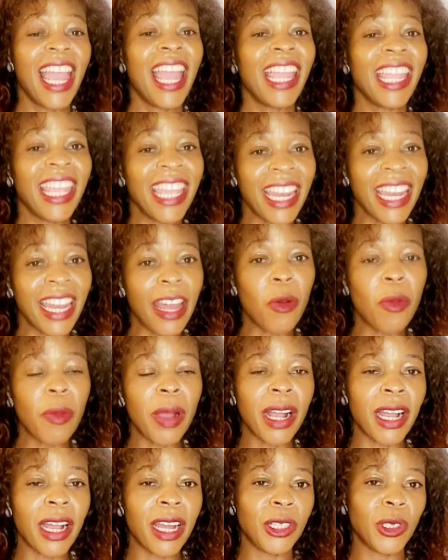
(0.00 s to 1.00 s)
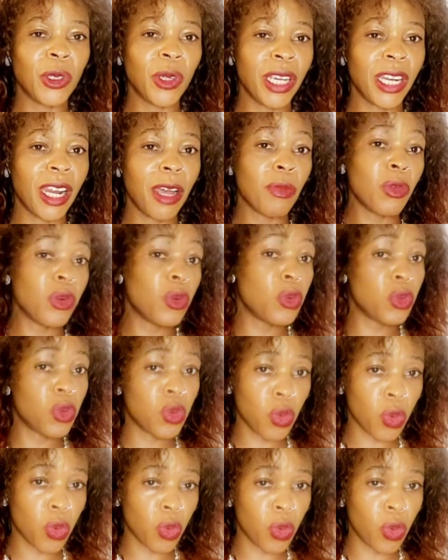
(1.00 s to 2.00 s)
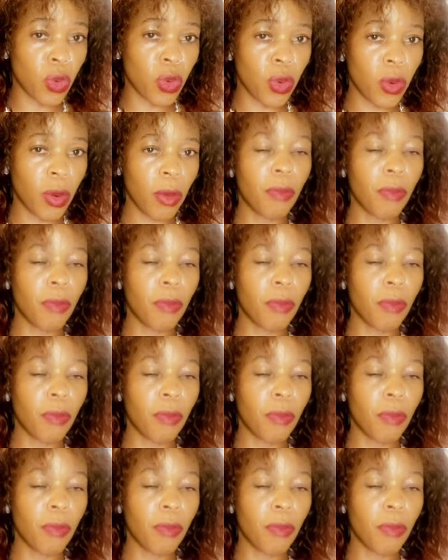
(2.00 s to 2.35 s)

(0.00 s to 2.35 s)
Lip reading: Ngenda kubanga njogera mu Luzungu